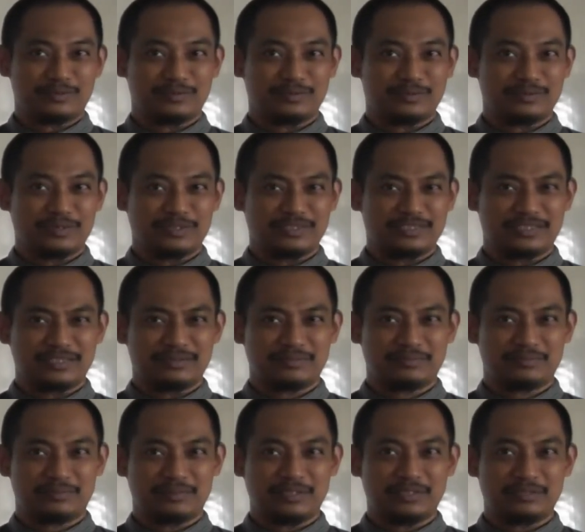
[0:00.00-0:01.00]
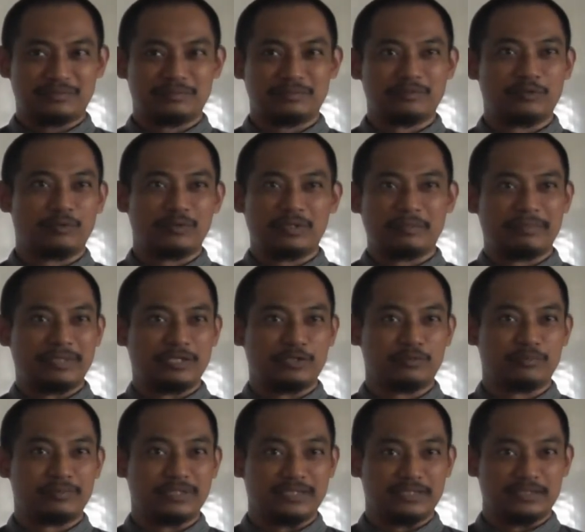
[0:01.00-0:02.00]
Do you understand? Meaning normally
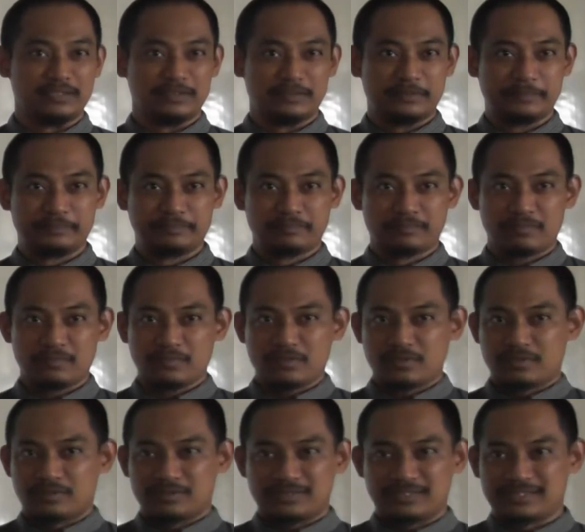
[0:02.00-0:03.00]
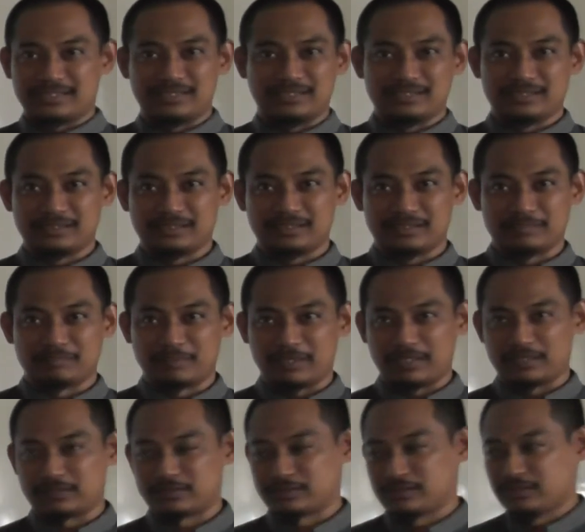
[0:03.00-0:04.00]
below B, C
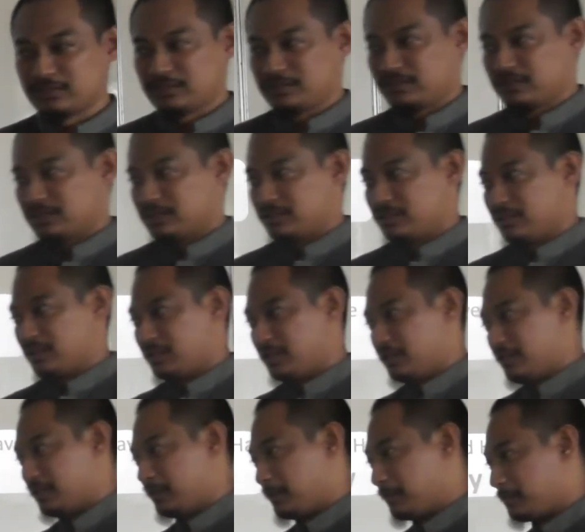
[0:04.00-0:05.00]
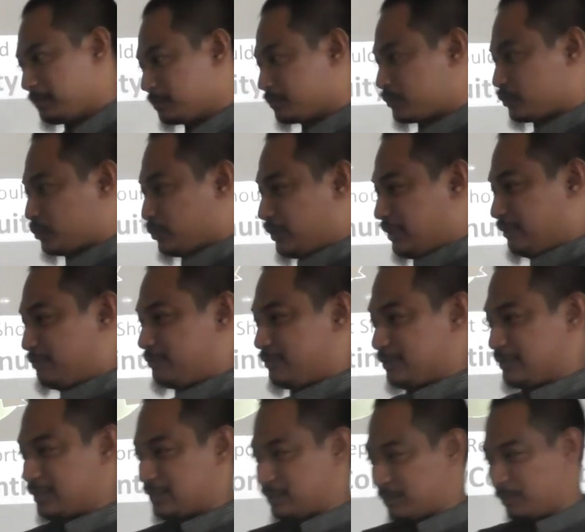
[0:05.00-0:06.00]
plus. So if
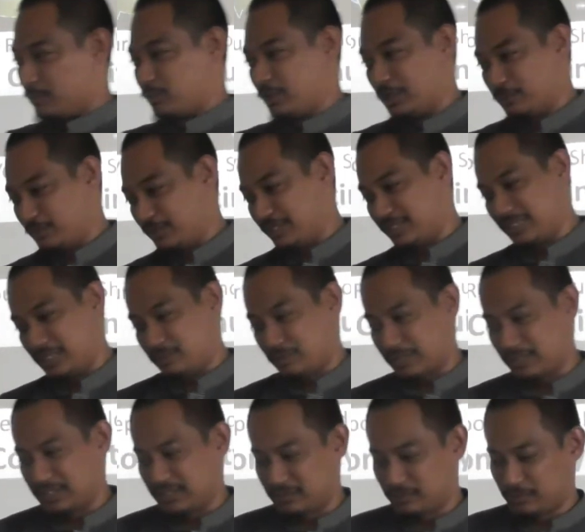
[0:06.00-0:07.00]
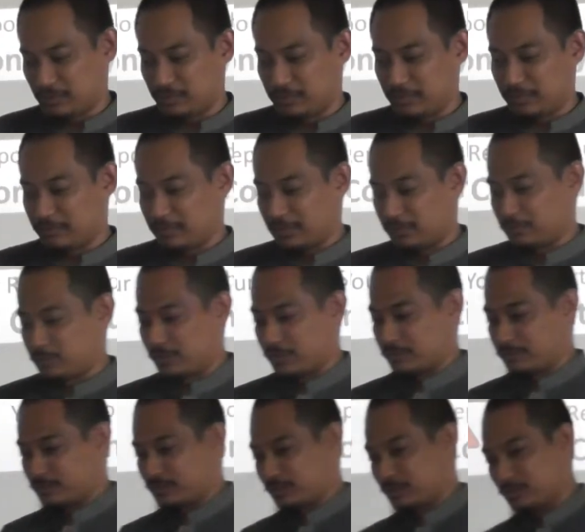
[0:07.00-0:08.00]
you just emulate that one, it will be very
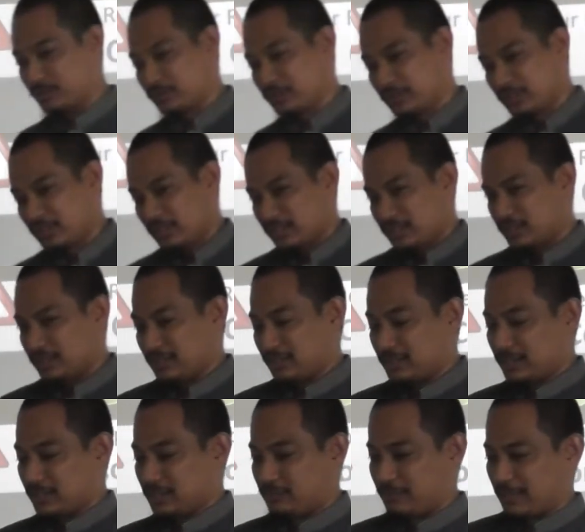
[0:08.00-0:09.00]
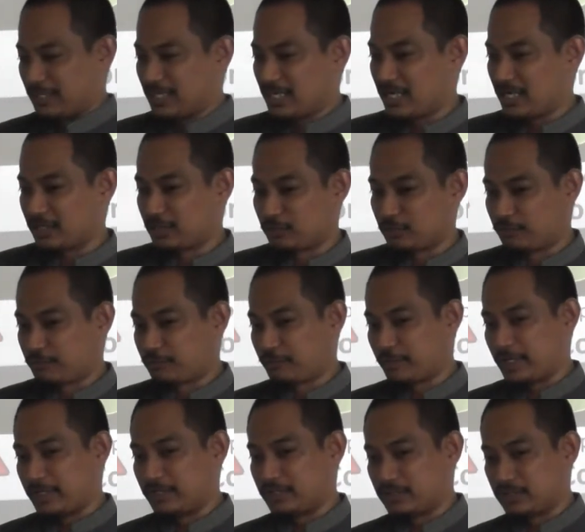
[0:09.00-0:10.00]
poor. So it's very hard to
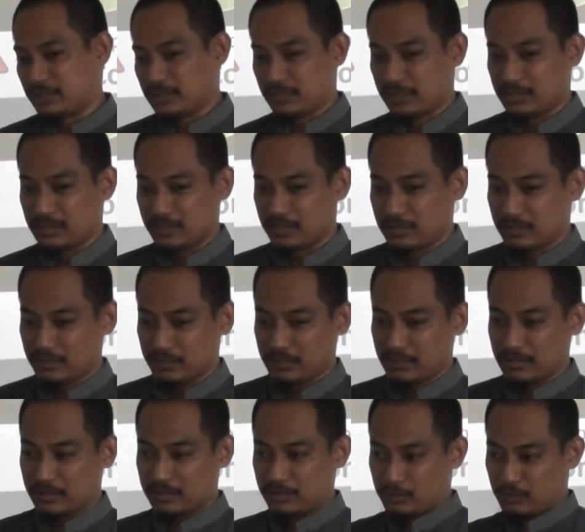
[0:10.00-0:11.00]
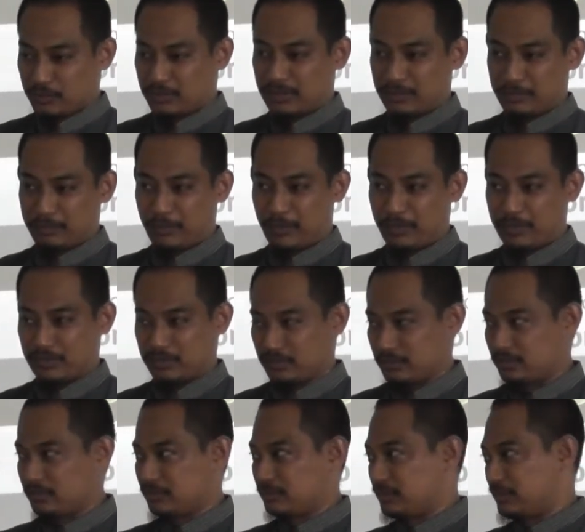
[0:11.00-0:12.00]
find a good report,
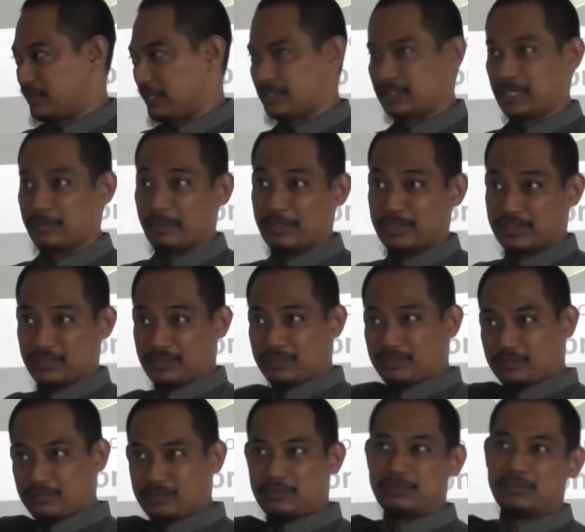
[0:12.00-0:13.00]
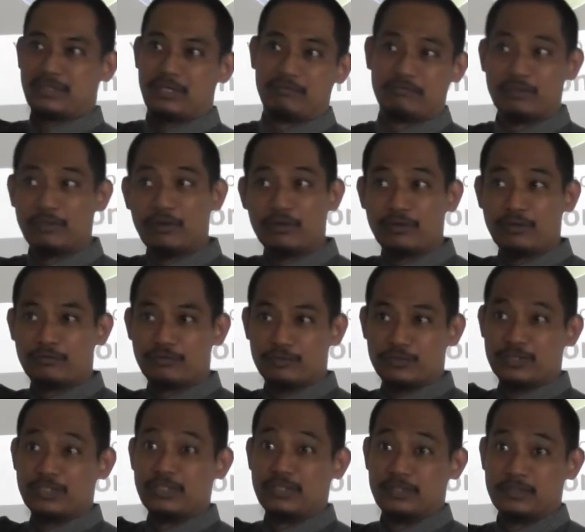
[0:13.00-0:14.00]
as I mentioned, cover all of
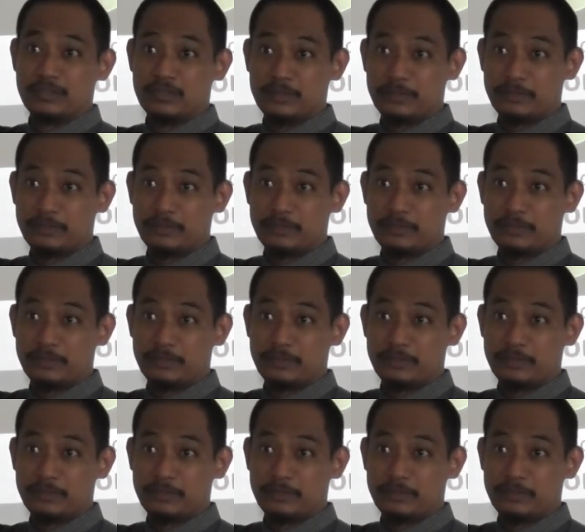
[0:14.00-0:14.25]
those things,